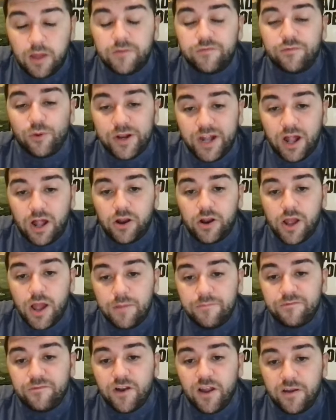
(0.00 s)

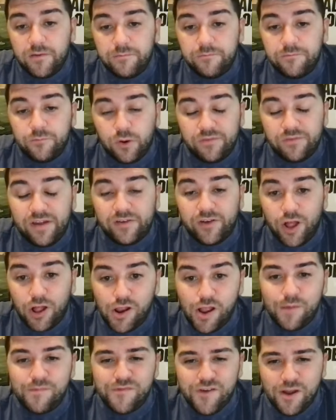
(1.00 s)

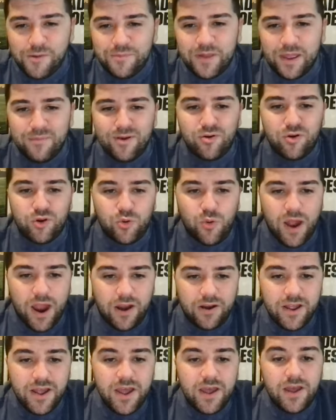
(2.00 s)
upfront payment
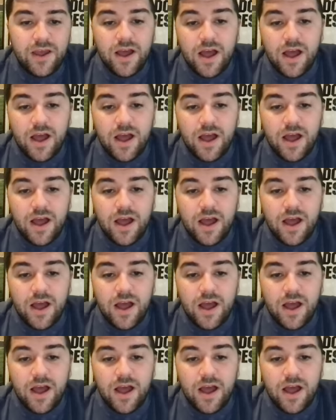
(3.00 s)
required.